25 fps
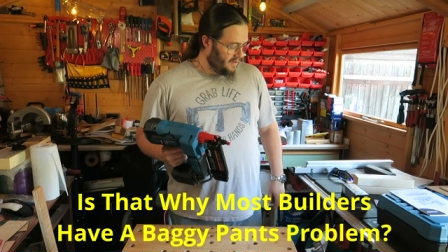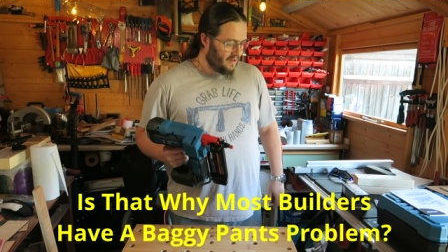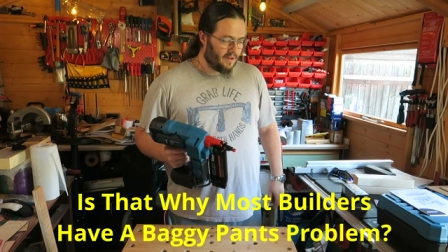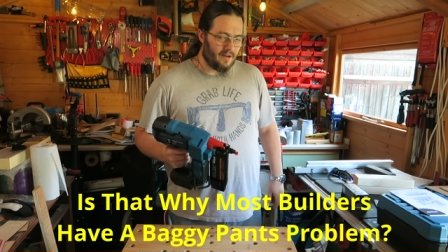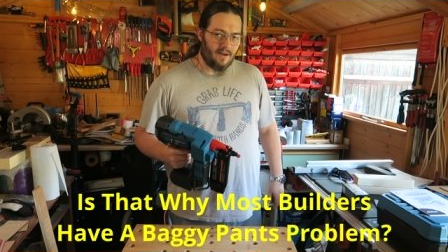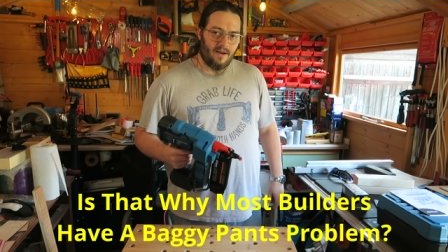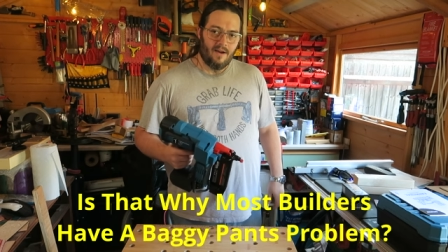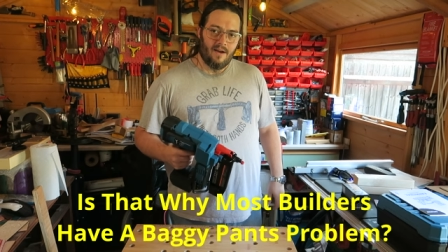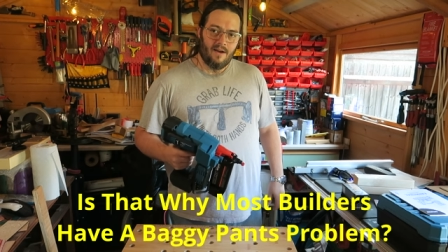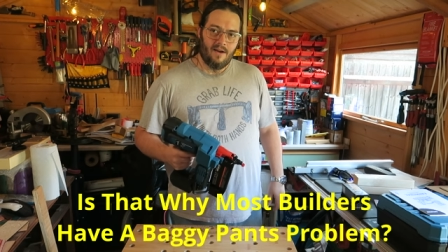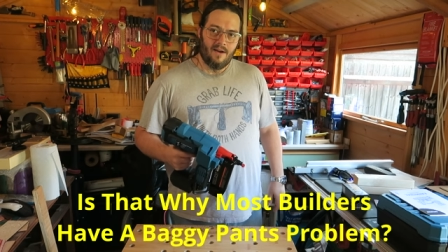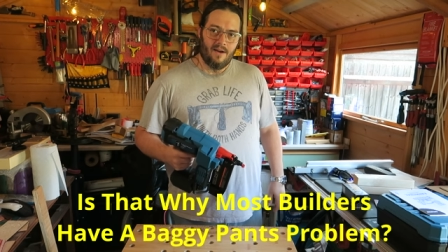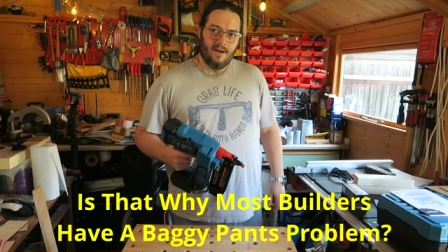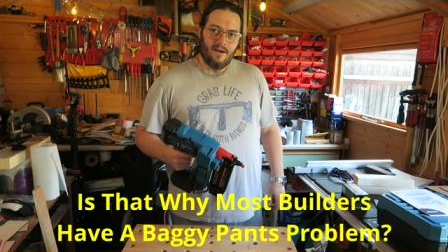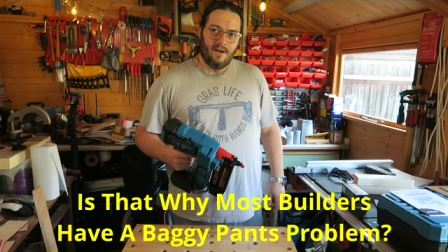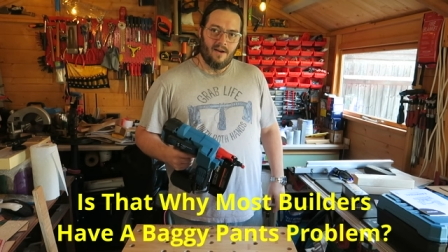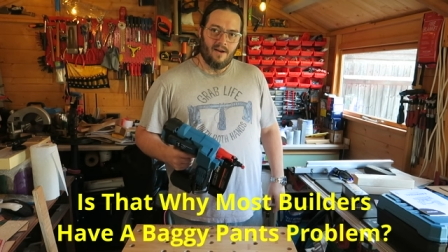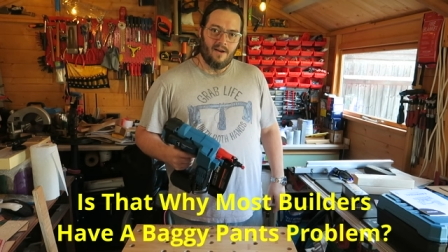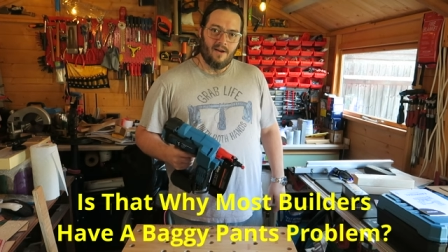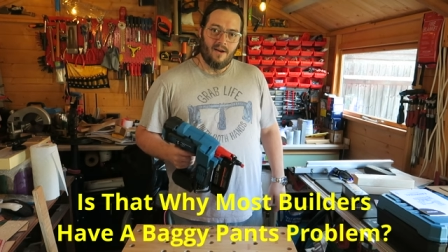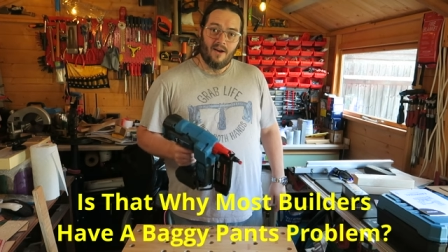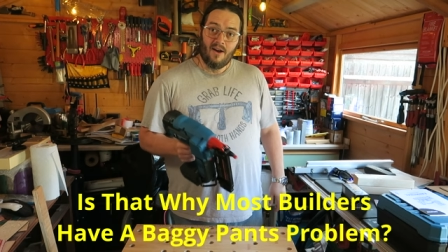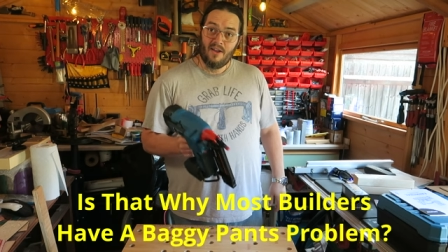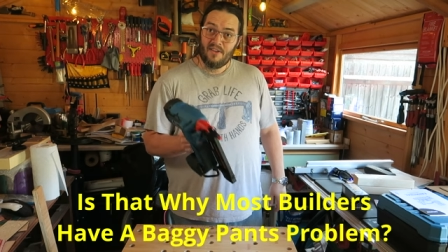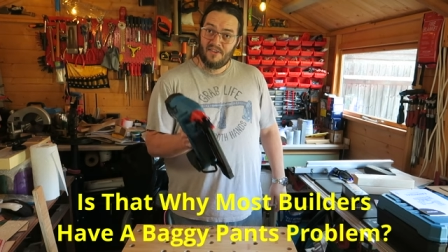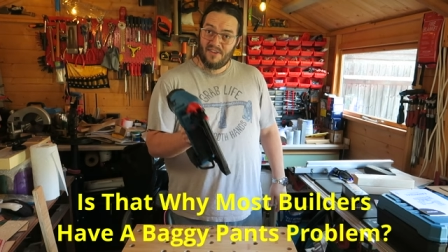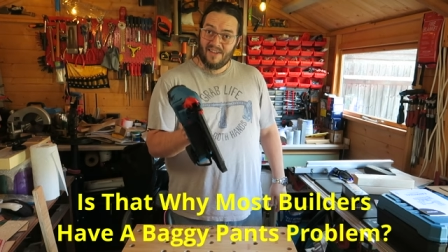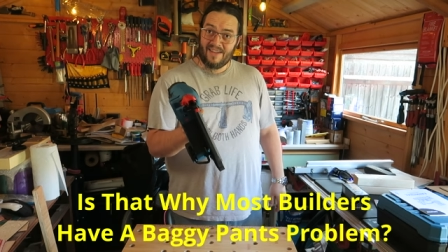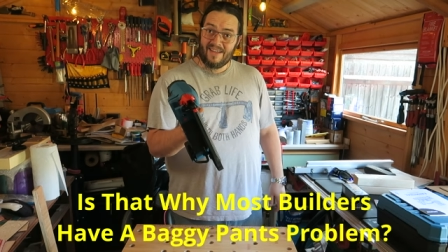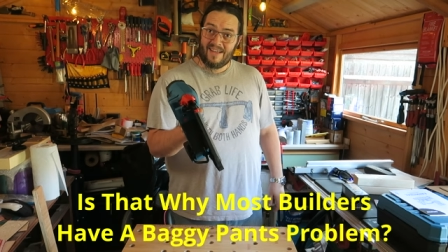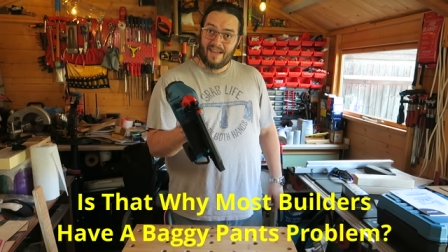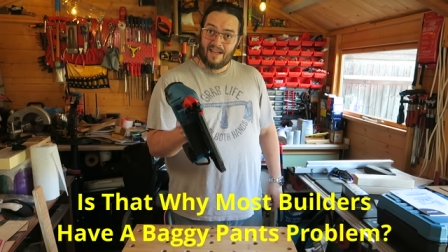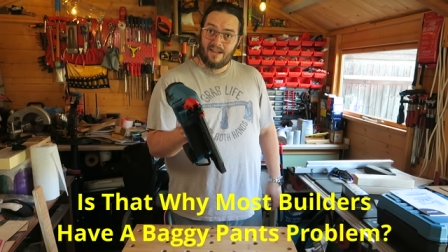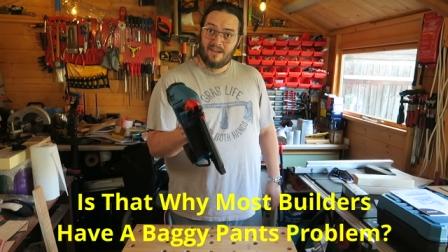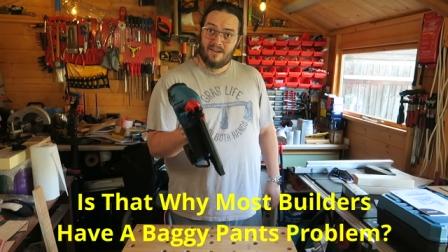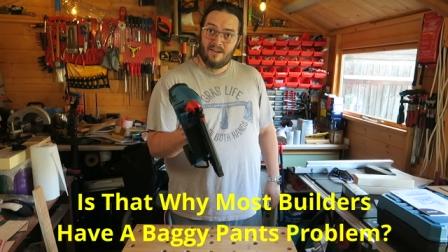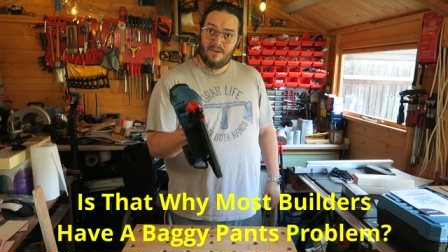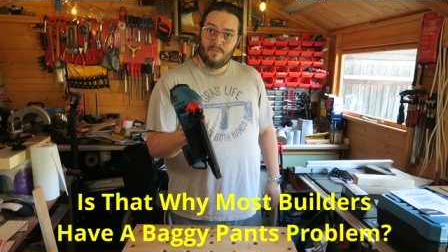problem? I think
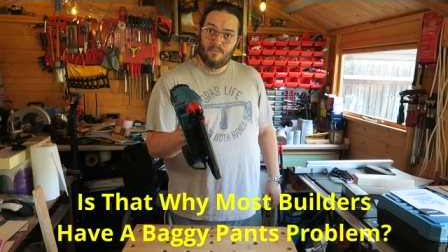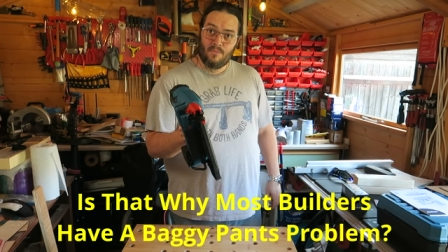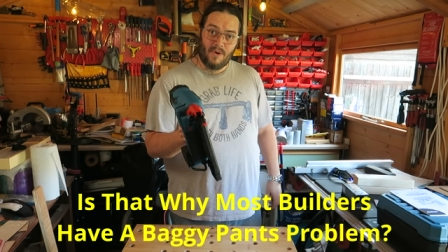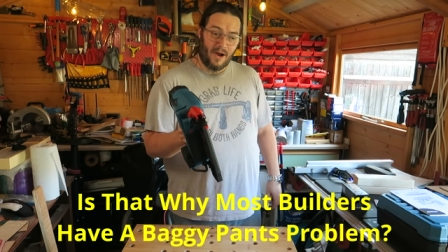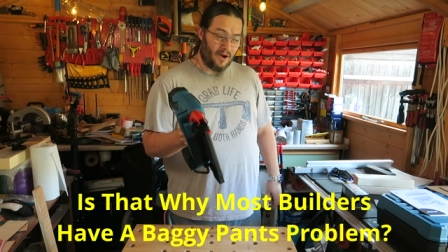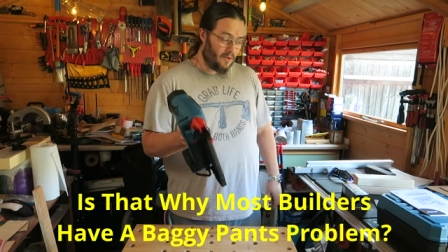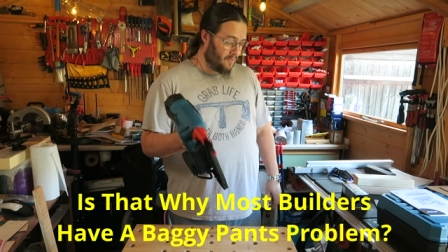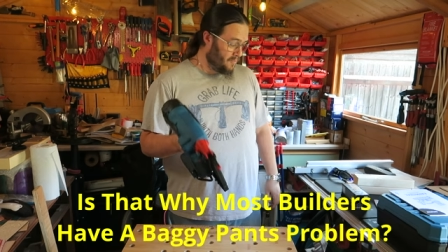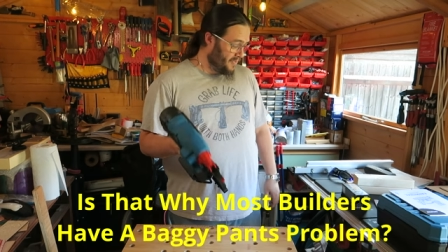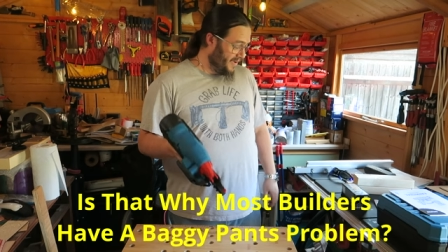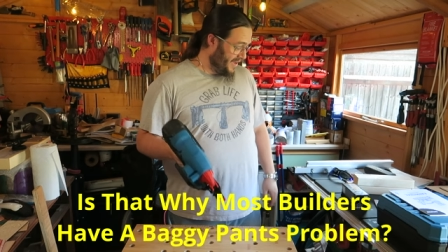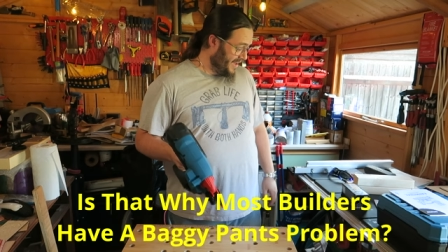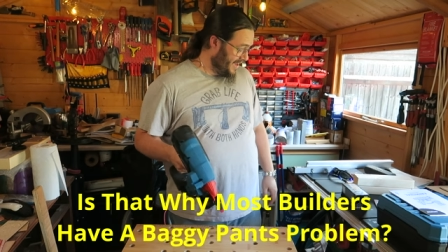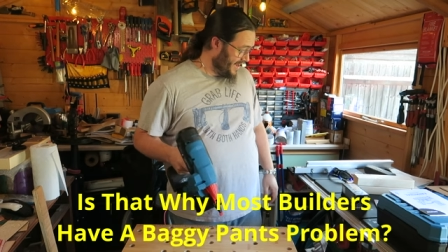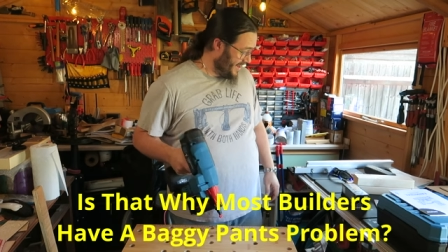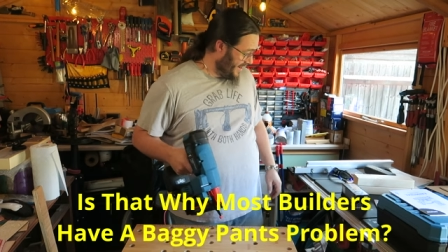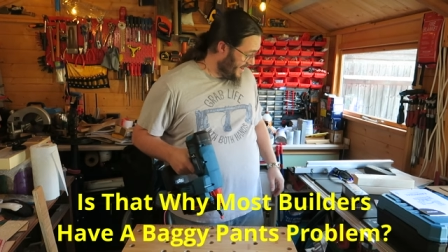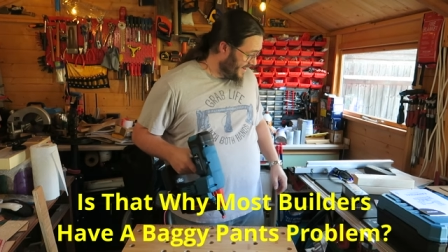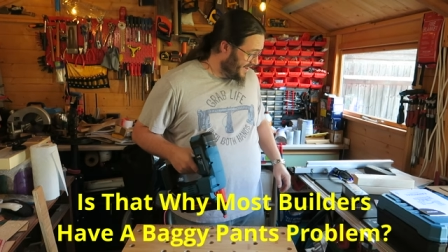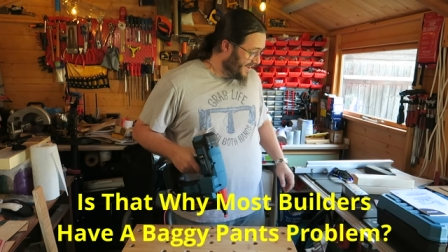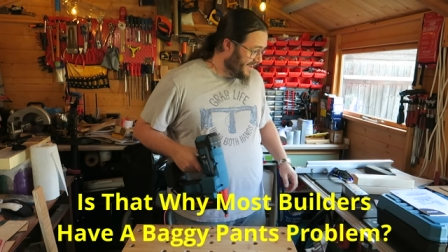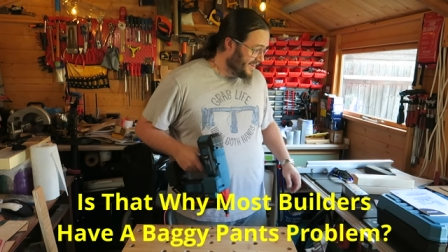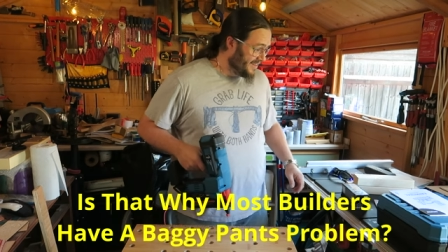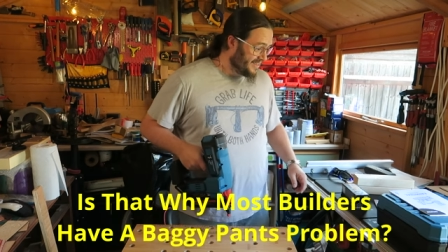it could well be.